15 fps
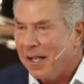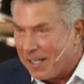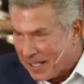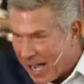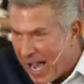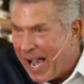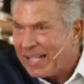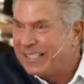
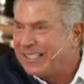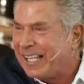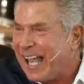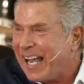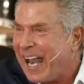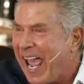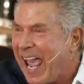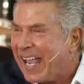God
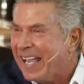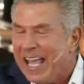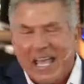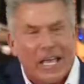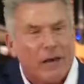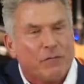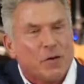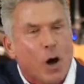said, Hey,
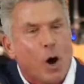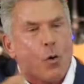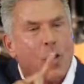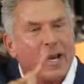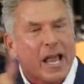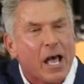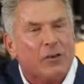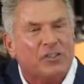if no
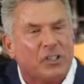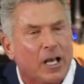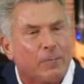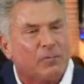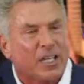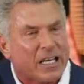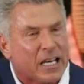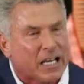one else
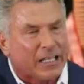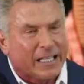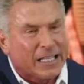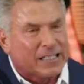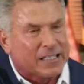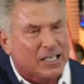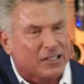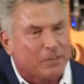comes in and
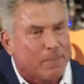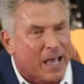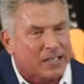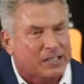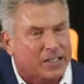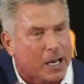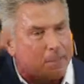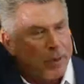cleans this
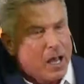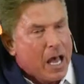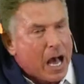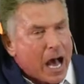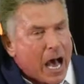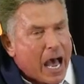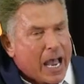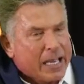mess up,
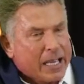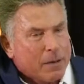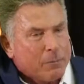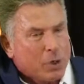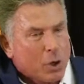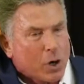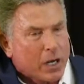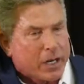I
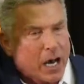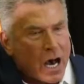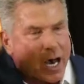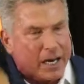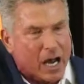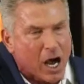am your God.